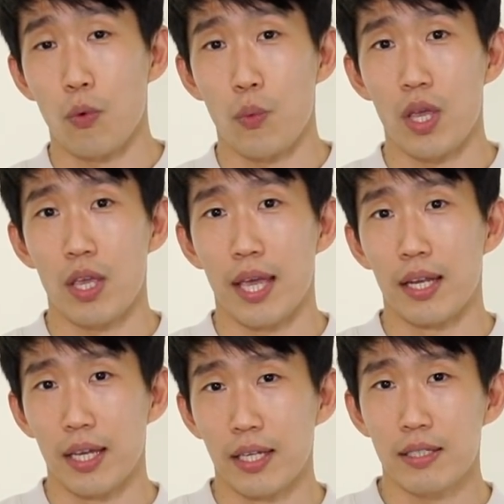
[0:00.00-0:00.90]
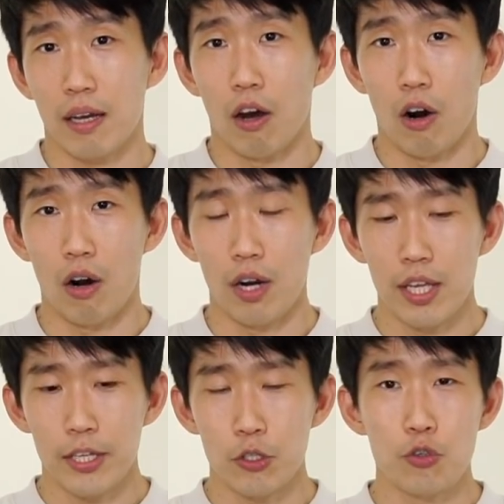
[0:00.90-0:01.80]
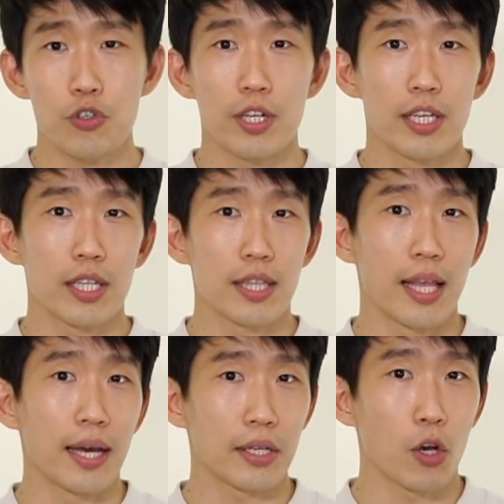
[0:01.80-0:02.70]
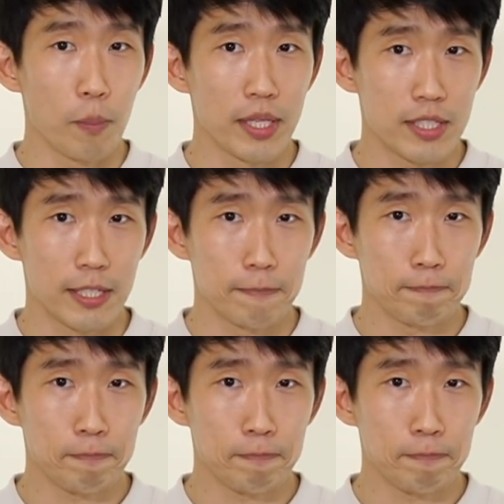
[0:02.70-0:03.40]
we, and it are usually not omitted.